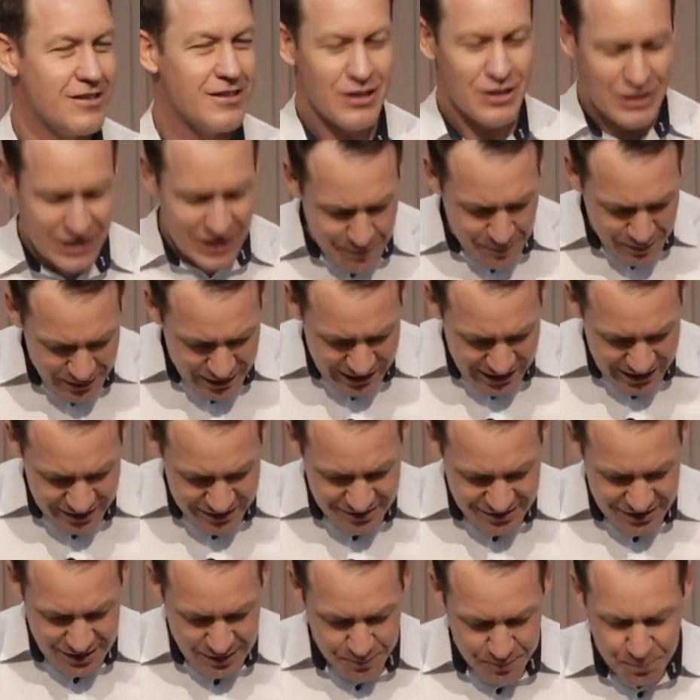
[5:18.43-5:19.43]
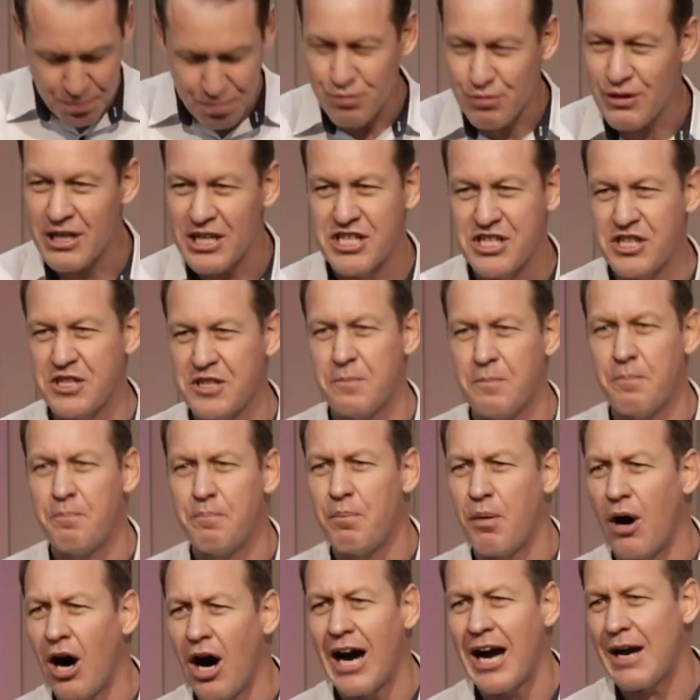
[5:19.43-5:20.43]
Liberty is the precious
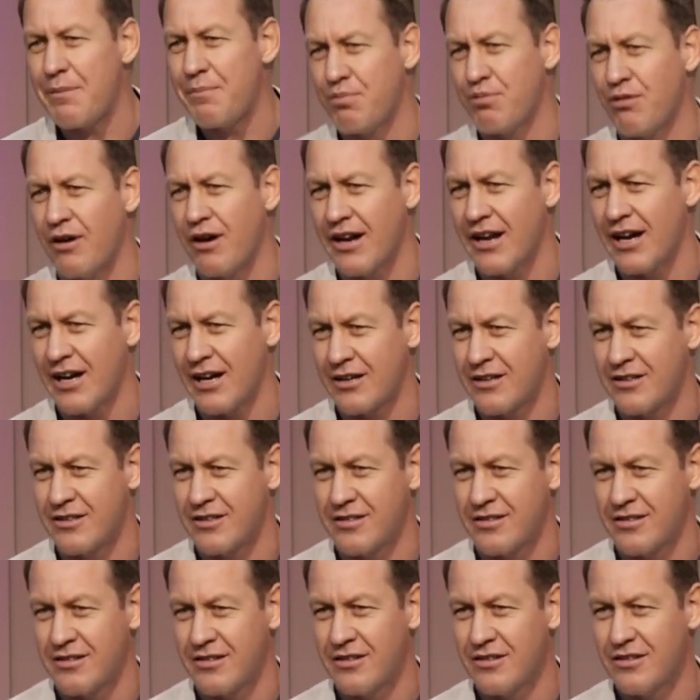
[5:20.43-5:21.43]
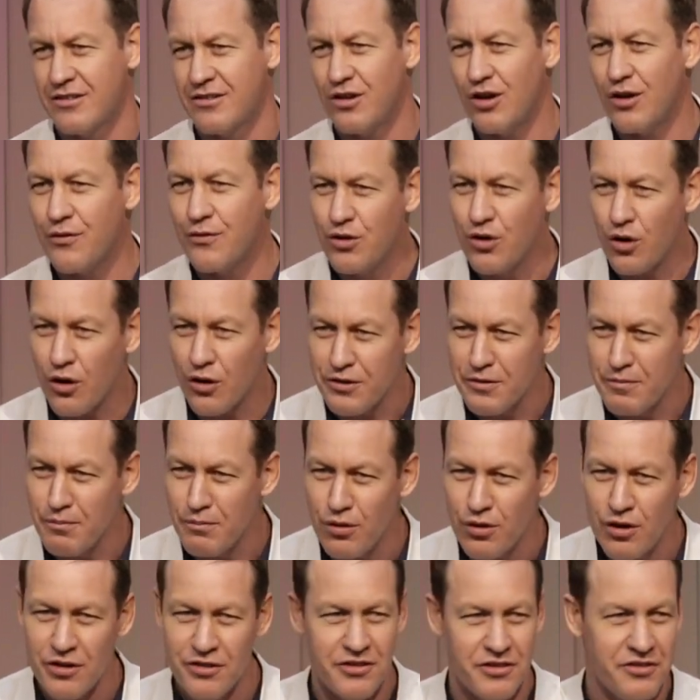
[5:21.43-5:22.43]
byproduct of God's
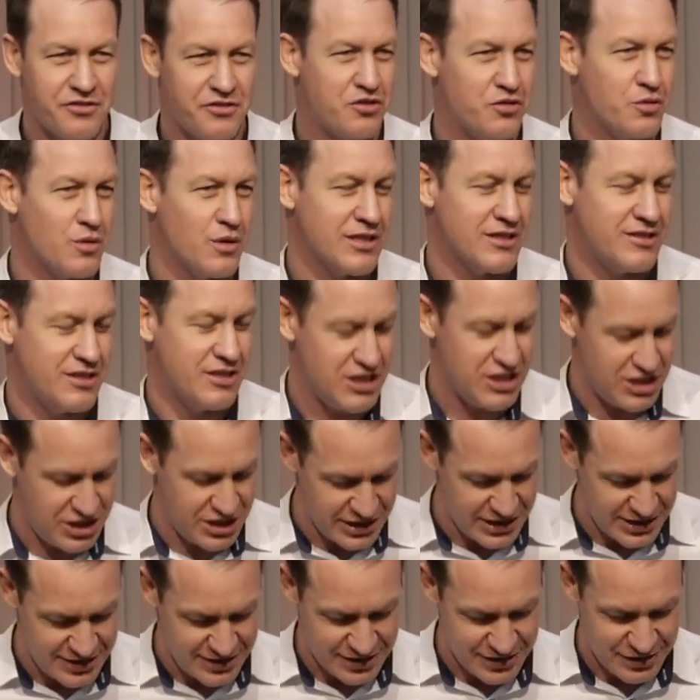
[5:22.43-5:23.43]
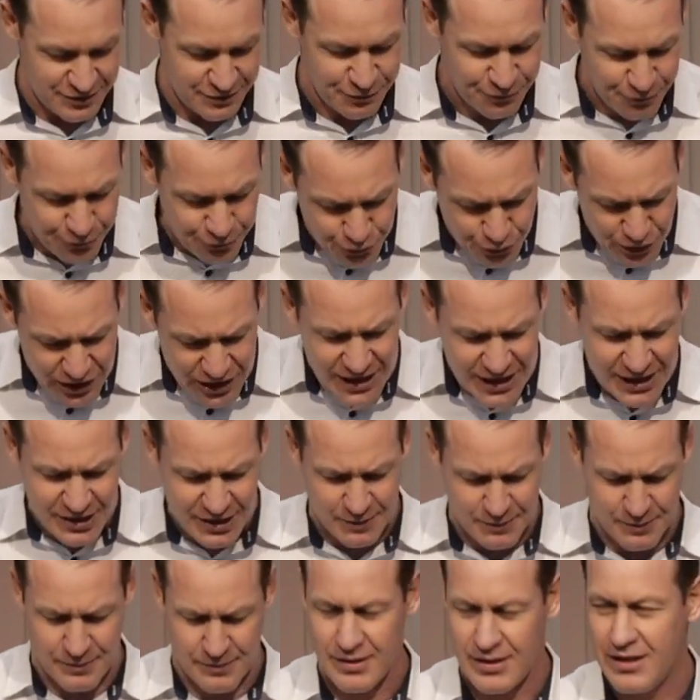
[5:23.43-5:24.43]
mercies to us in Jesus.
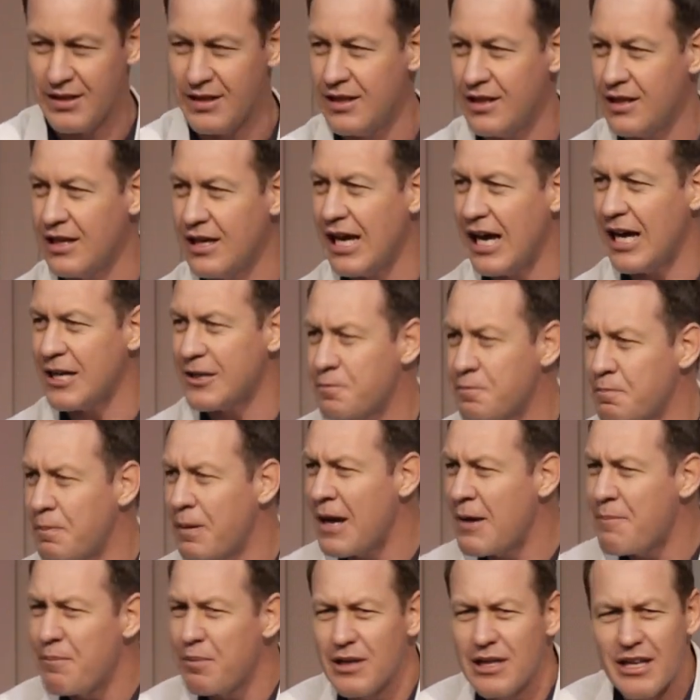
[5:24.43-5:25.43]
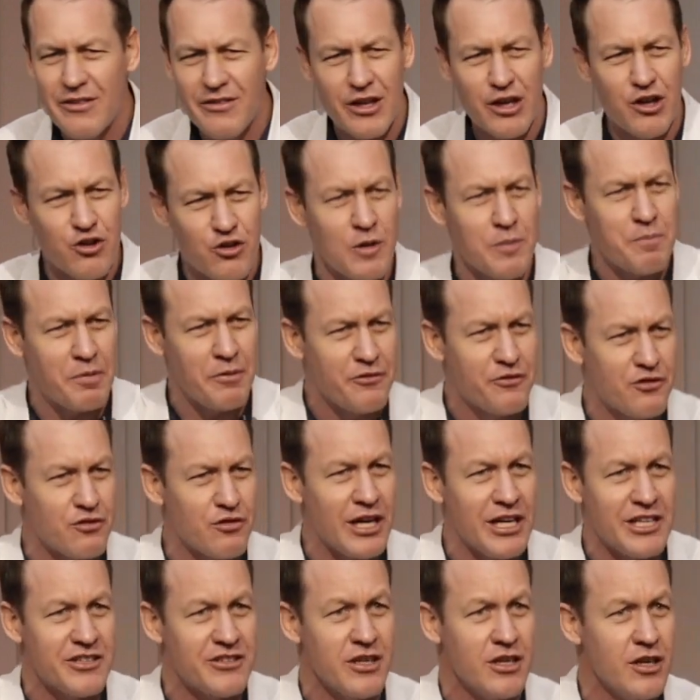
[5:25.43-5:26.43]
Freedom. As people in the grip of
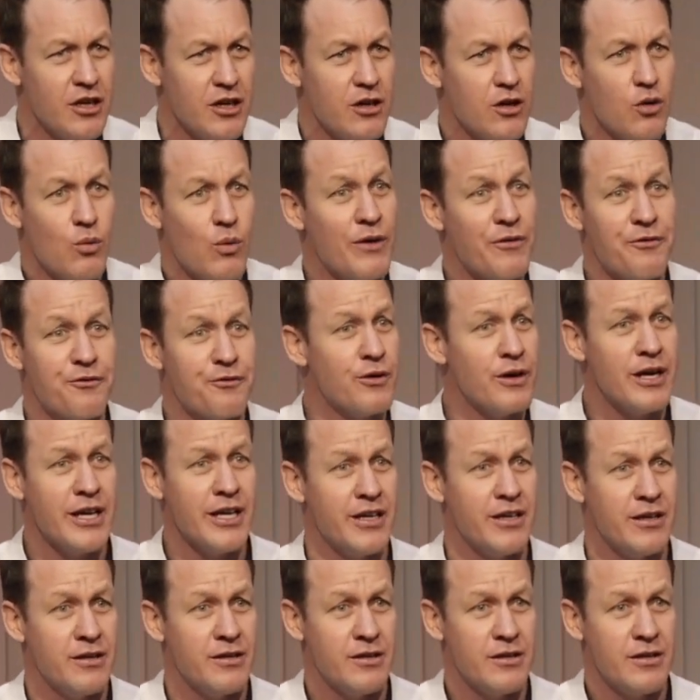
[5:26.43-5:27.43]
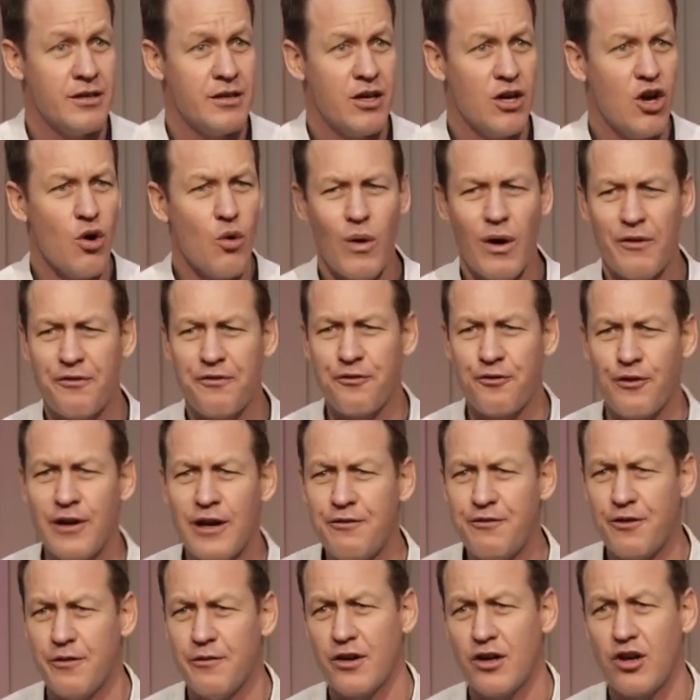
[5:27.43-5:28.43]
grace, we're free. We're free
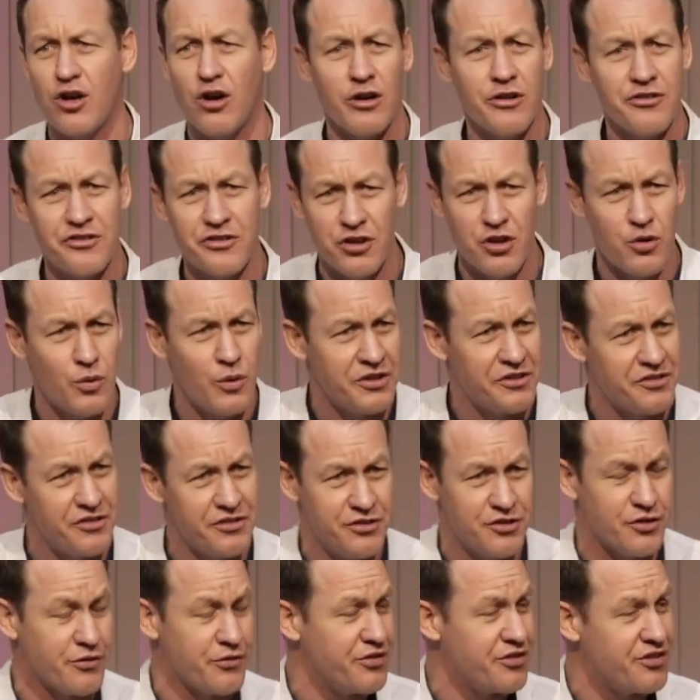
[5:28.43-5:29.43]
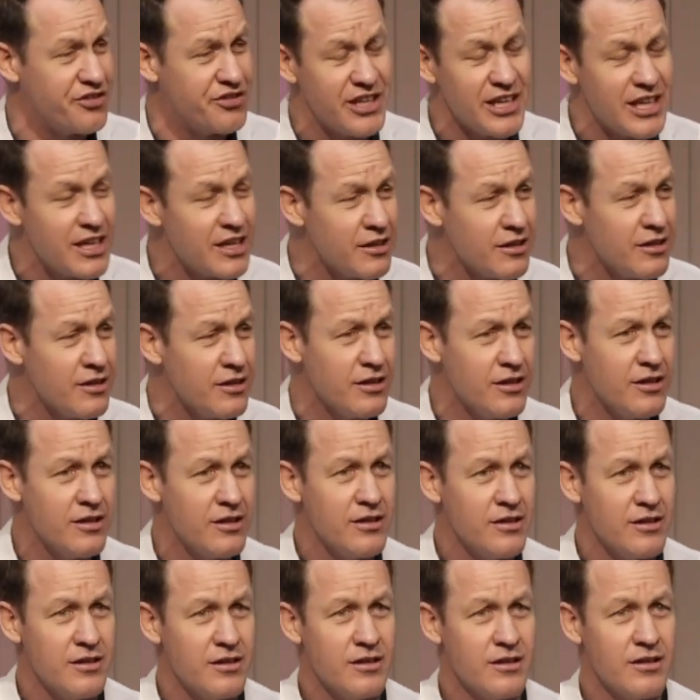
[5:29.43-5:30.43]
from the consequences of sin
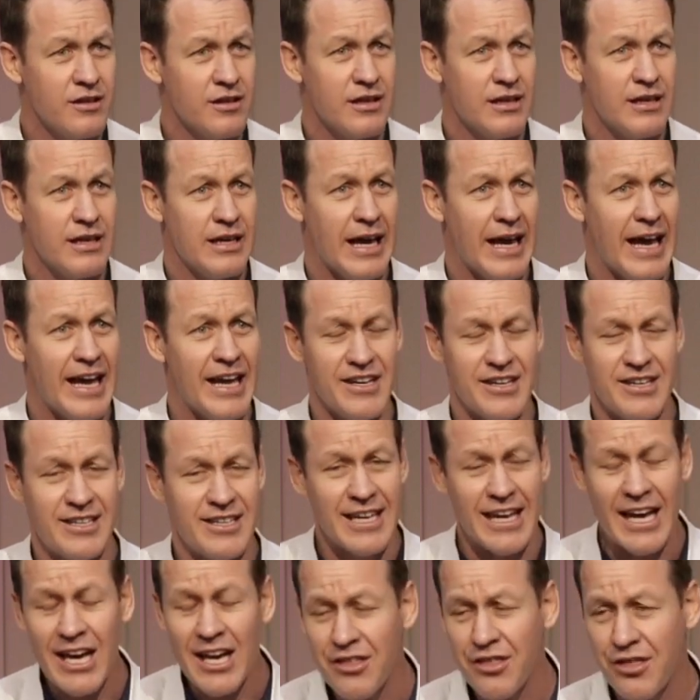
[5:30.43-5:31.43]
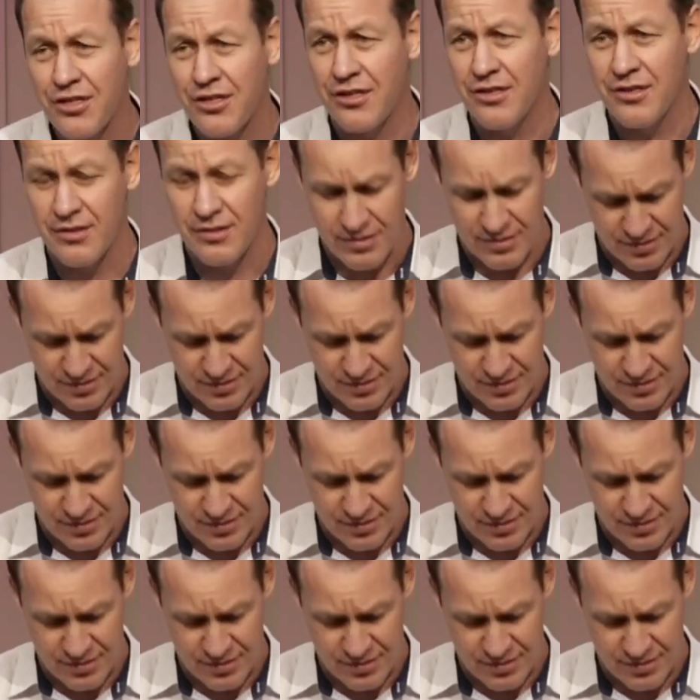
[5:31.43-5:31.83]
and death.